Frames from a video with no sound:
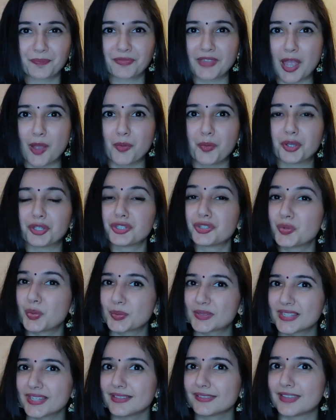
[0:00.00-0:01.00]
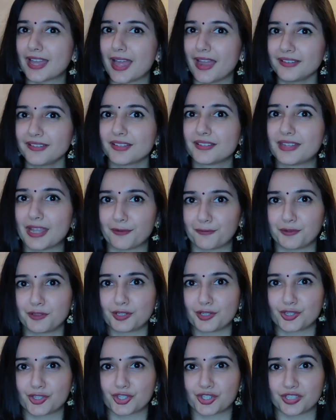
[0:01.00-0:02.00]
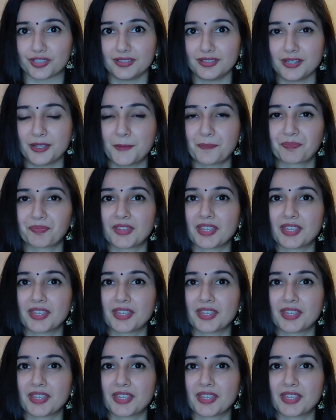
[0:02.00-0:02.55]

Now, using that definition,